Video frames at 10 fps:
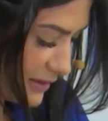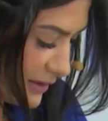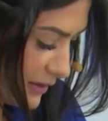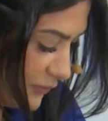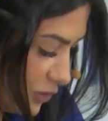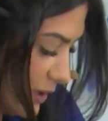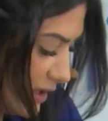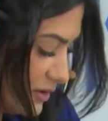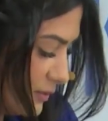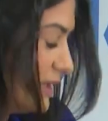if you're
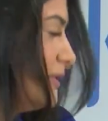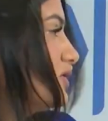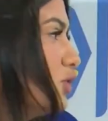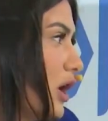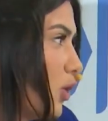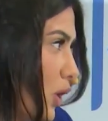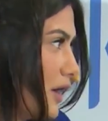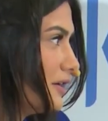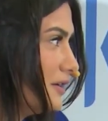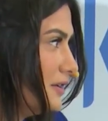planning to maybe to
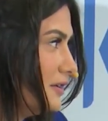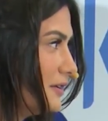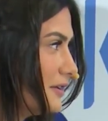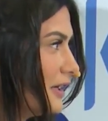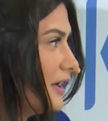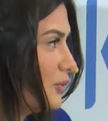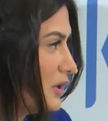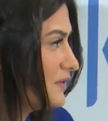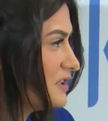acquire one of these